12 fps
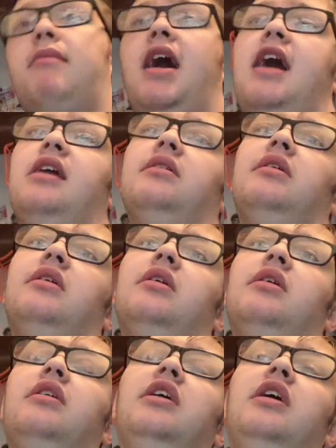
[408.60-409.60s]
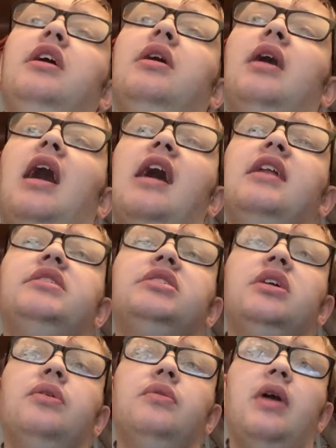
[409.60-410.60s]
Mac. Yeah, I just
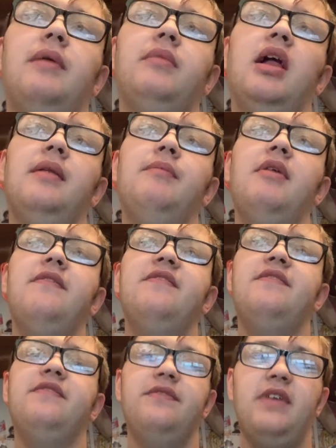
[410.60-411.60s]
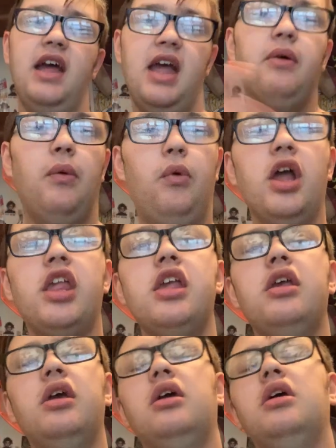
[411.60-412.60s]
don't, I'm not a big, oh, he,